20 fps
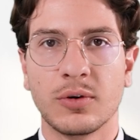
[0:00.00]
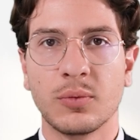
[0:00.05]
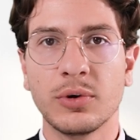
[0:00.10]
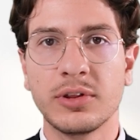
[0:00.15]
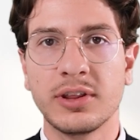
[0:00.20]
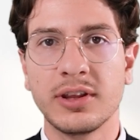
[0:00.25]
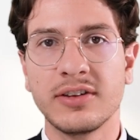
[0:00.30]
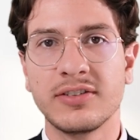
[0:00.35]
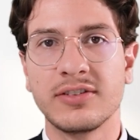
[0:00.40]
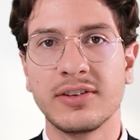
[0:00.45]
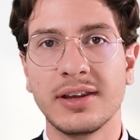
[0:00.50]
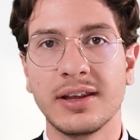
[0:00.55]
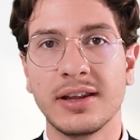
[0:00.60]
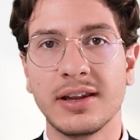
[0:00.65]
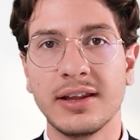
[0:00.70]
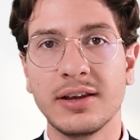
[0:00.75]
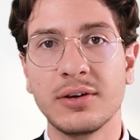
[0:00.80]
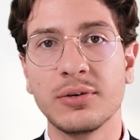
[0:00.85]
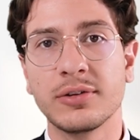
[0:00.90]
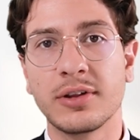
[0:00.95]
What is the
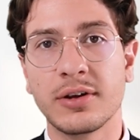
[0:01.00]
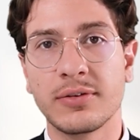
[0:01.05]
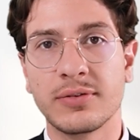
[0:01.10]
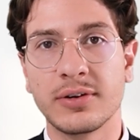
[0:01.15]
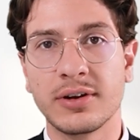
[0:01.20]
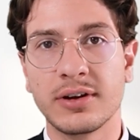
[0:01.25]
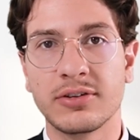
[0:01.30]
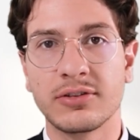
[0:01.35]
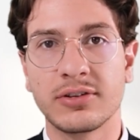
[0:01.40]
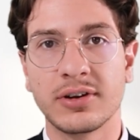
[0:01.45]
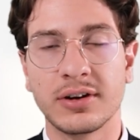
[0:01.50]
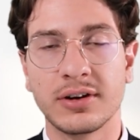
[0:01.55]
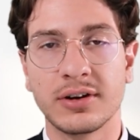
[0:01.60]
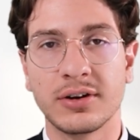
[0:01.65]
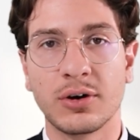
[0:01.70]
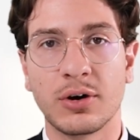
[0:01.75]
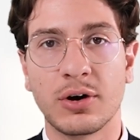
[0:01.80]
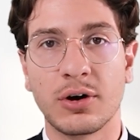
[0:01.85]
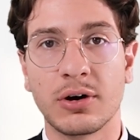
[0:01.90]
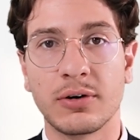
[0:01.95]
legal
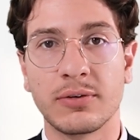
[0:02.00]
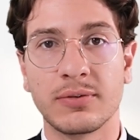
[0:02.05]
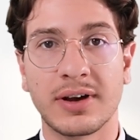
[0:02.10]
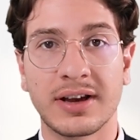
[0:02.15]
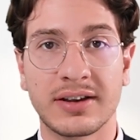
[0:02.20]
definition of